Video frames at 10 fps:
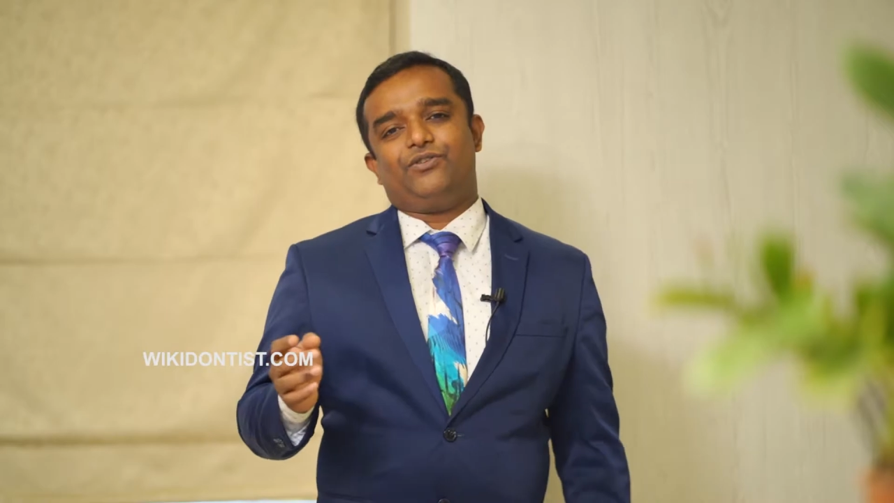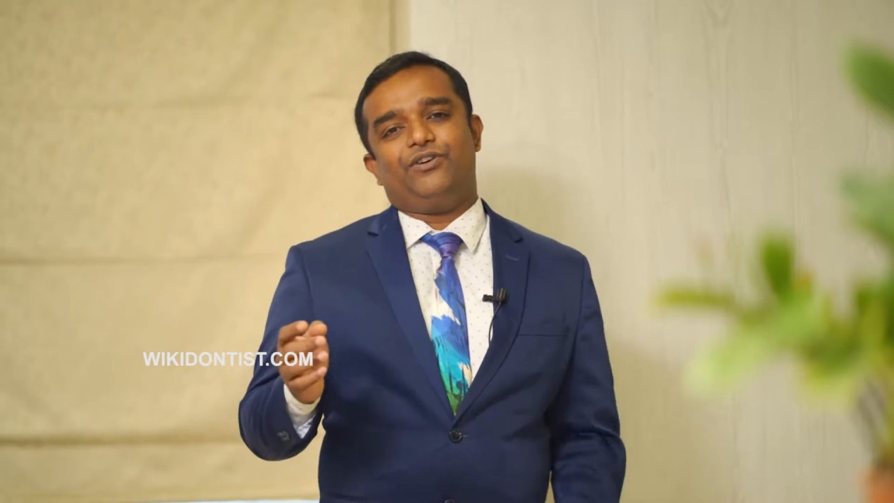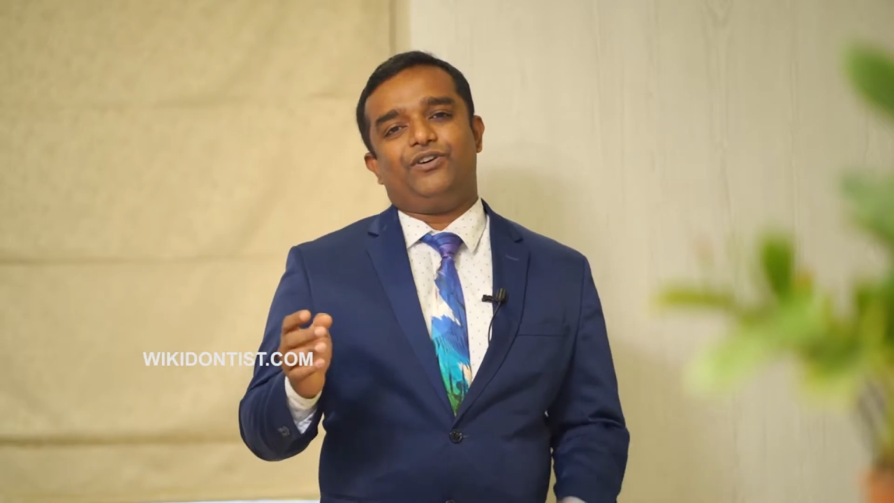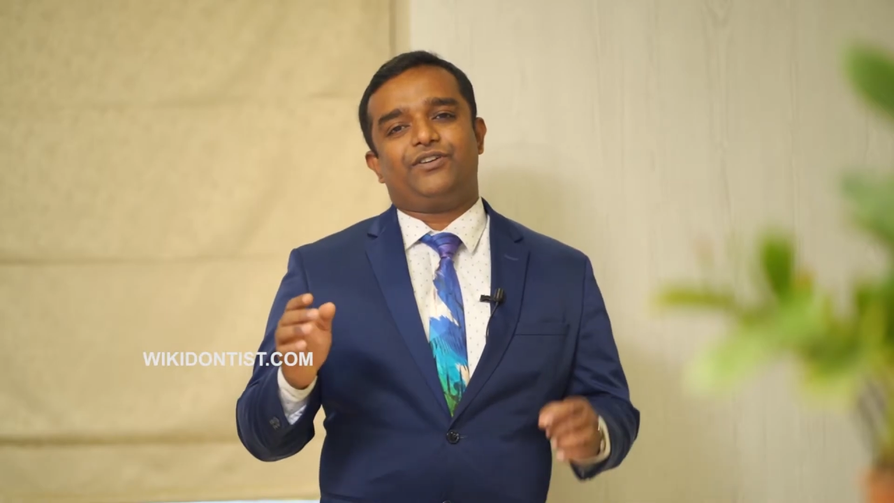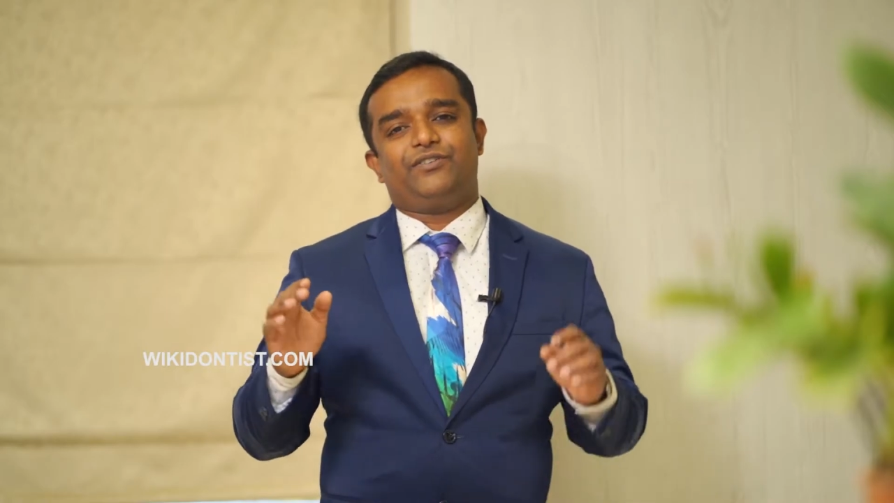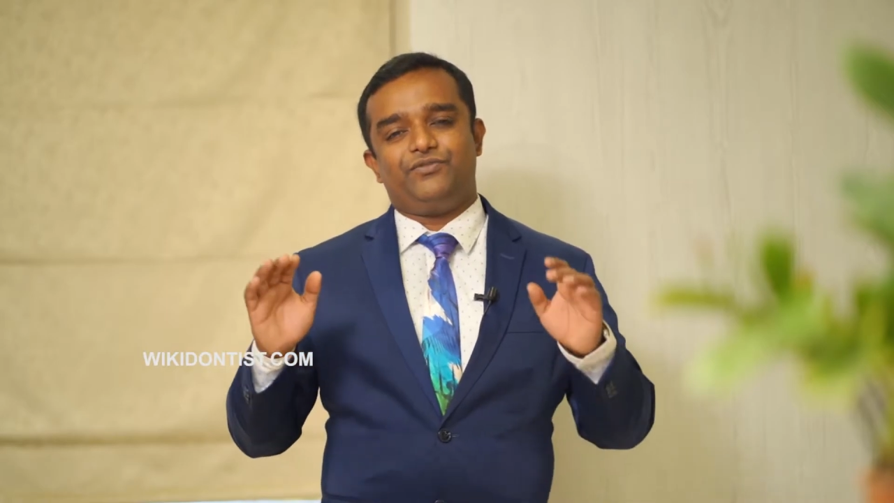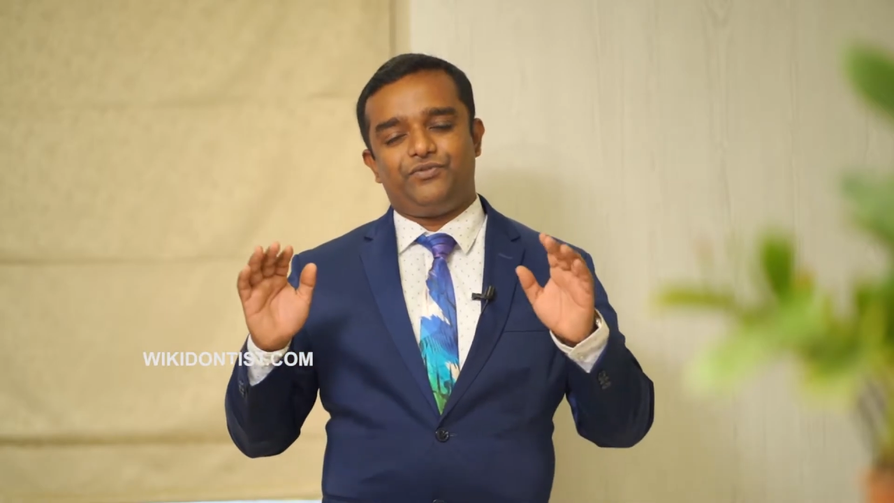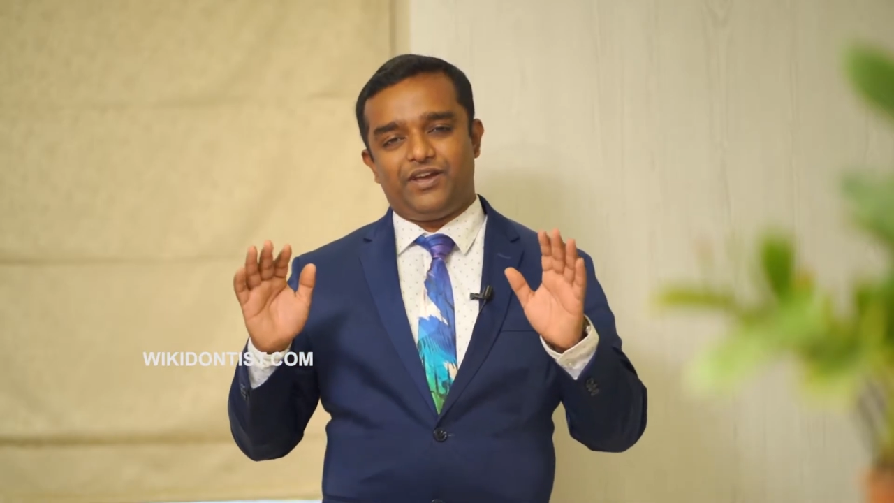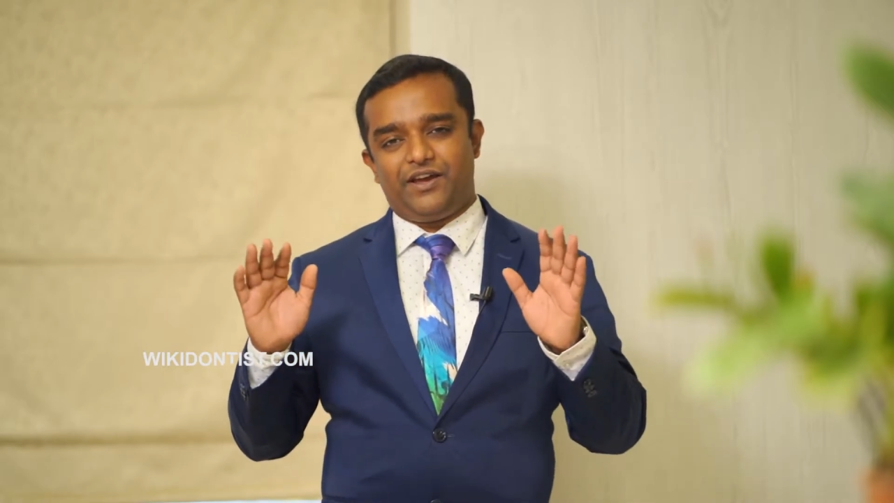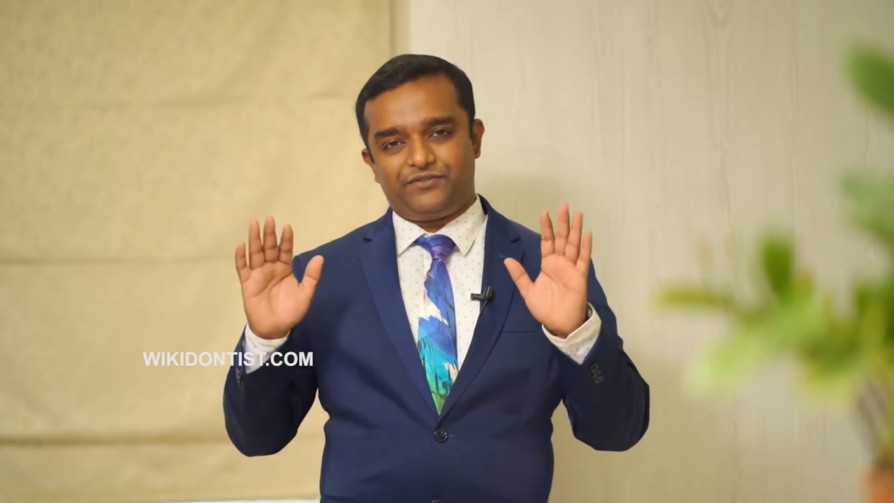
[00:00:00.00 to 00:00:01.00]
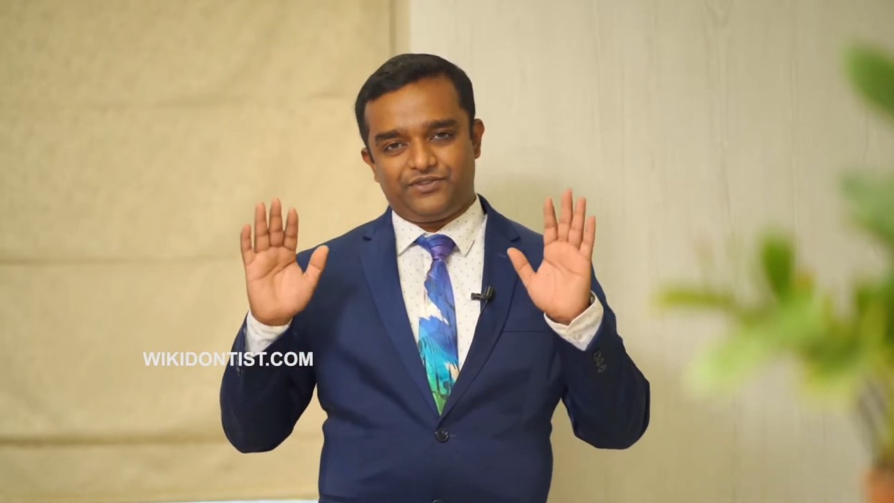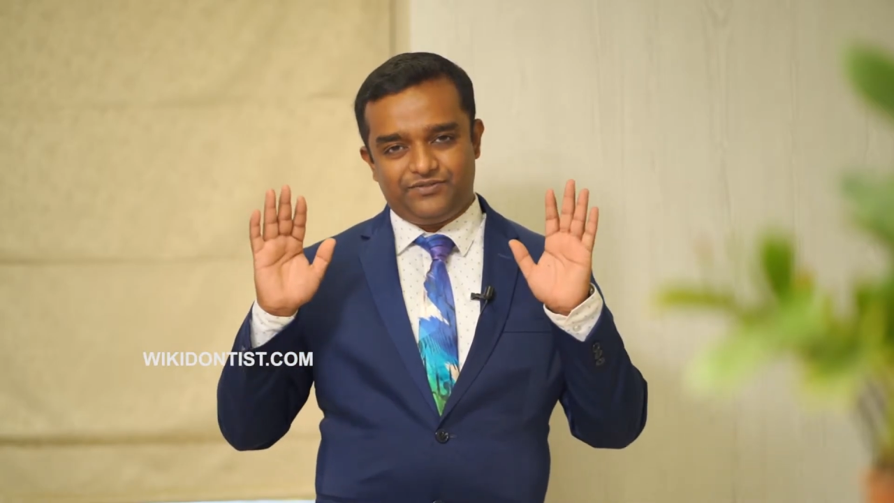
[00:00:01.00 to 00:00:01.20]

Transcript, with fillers: or if you have to,